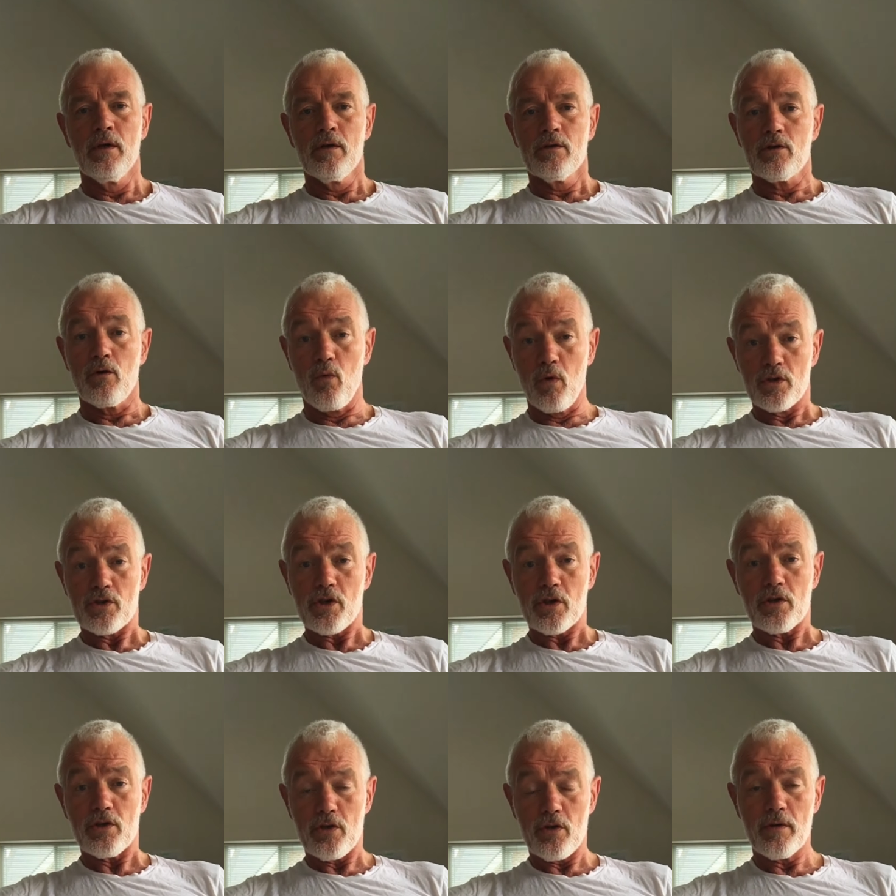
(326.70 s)
So once you
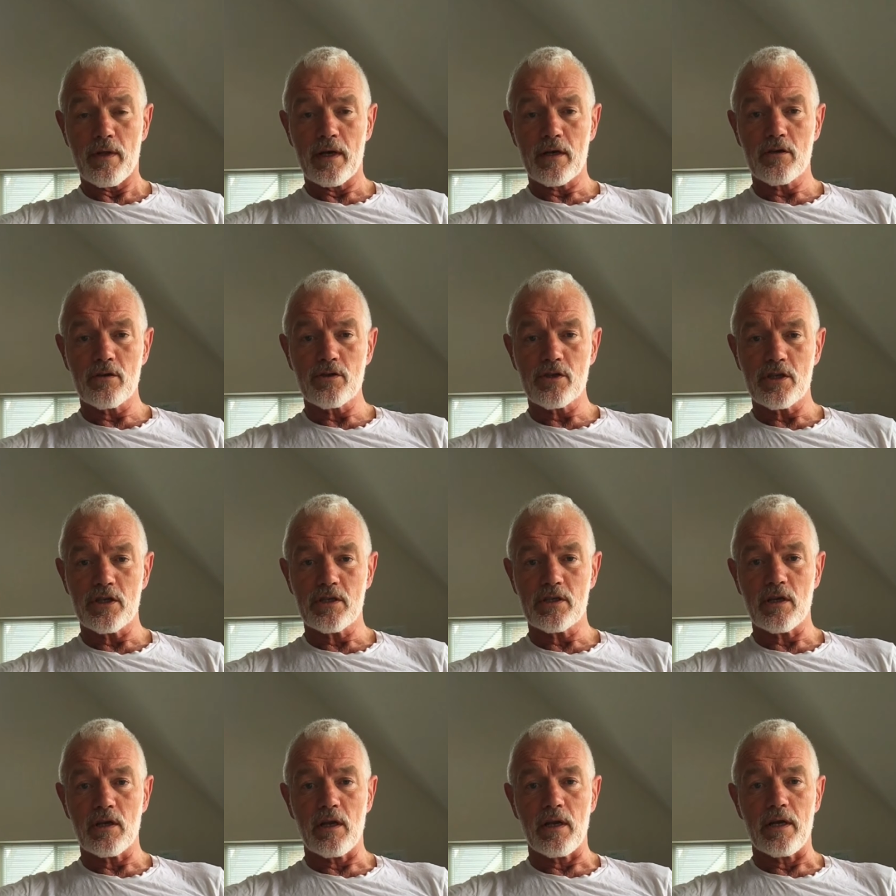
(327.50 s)
can do that
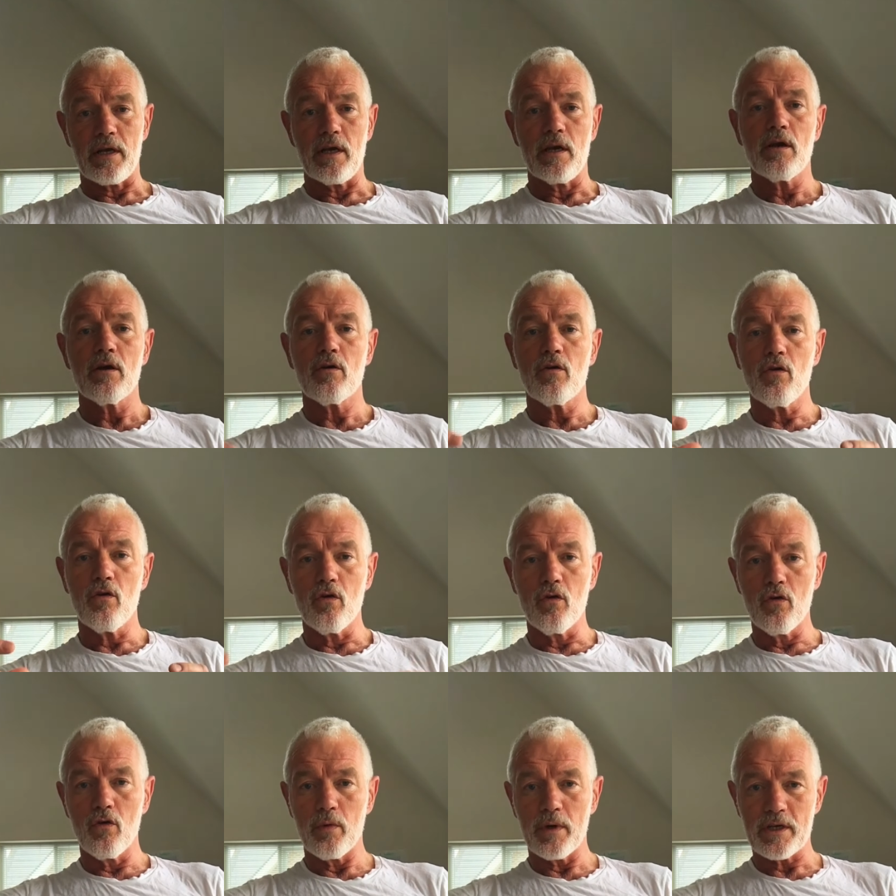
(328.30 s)
consistently,
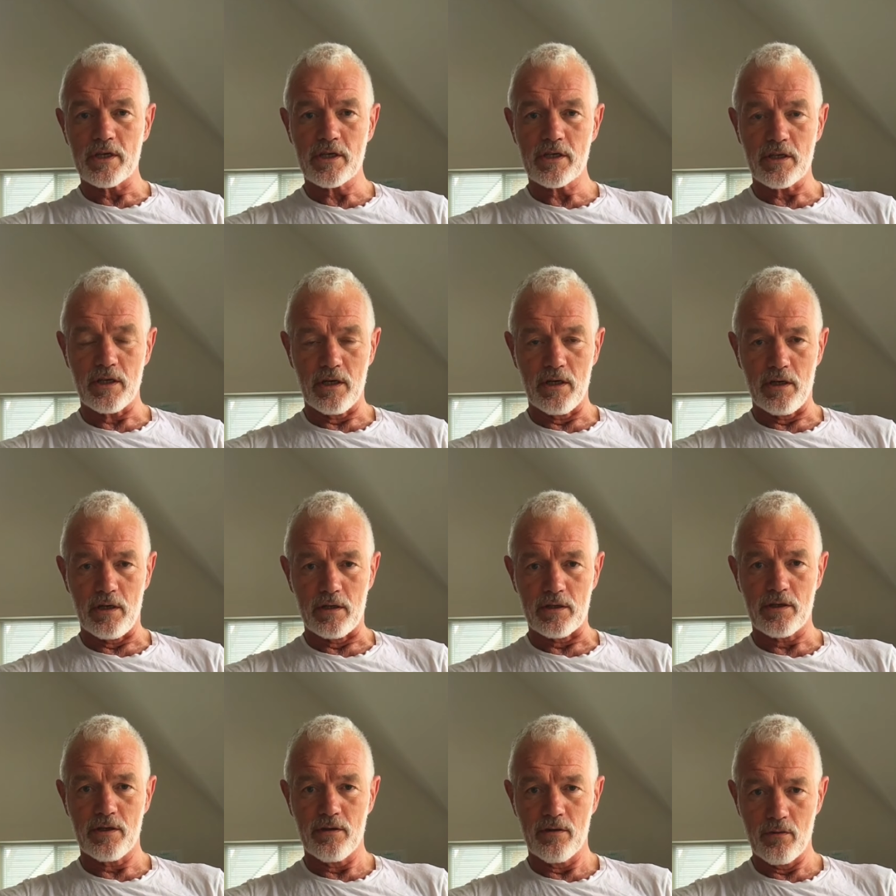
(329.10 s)
always start
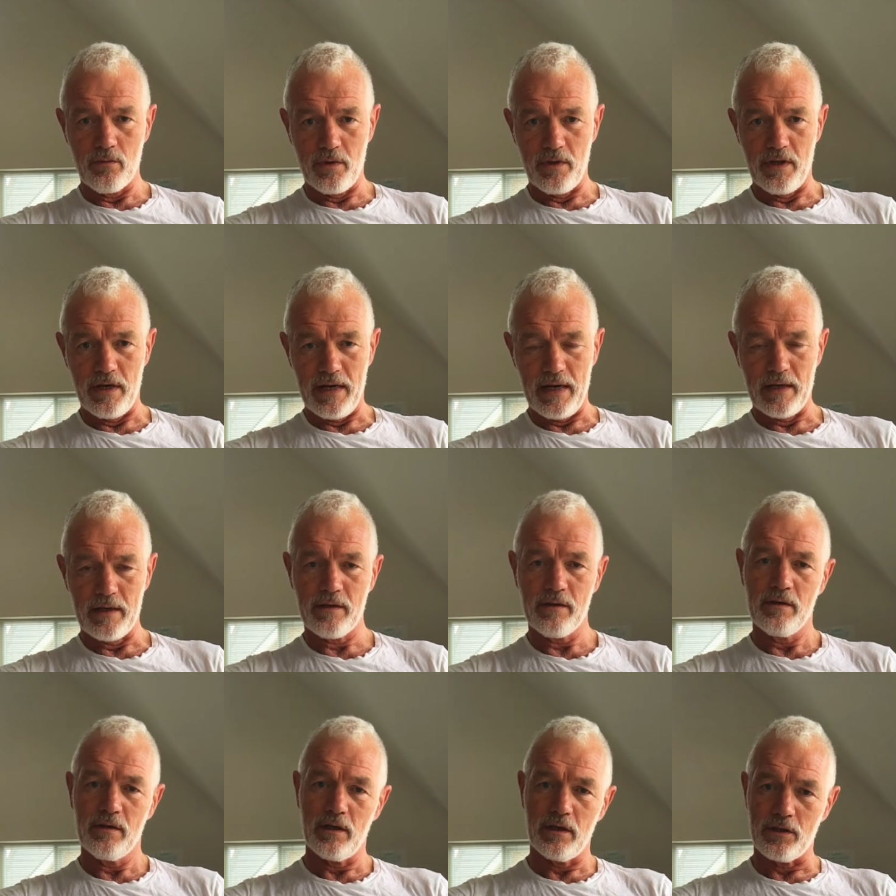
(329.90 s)
with that
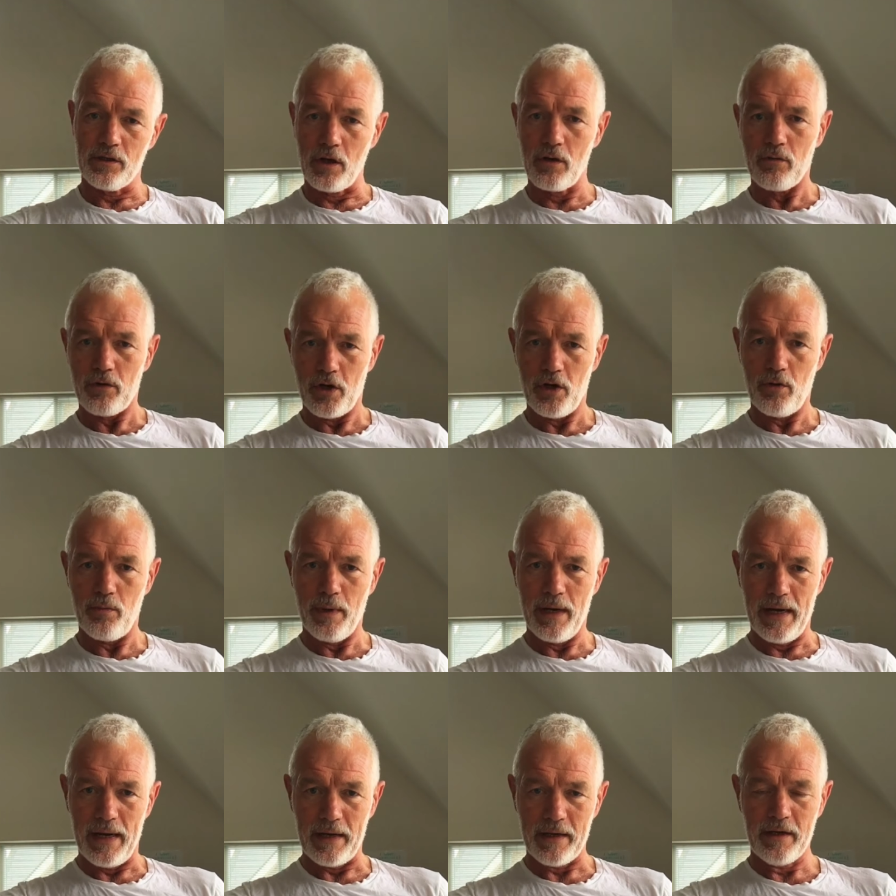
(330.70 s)
and don't go
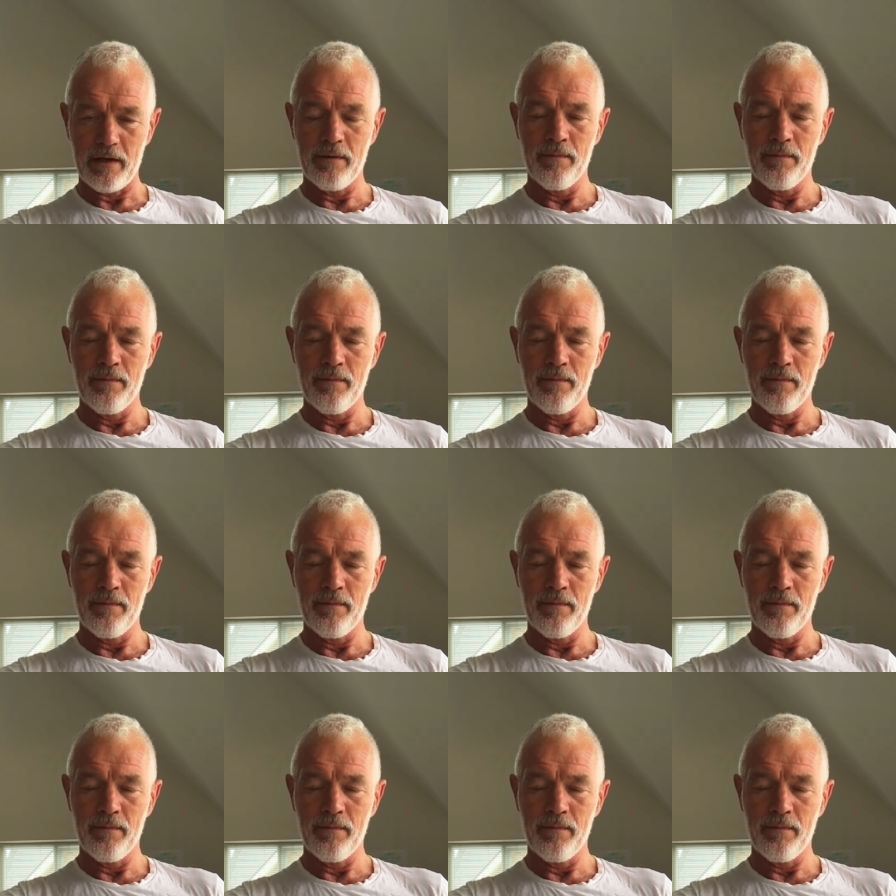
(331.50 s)
back.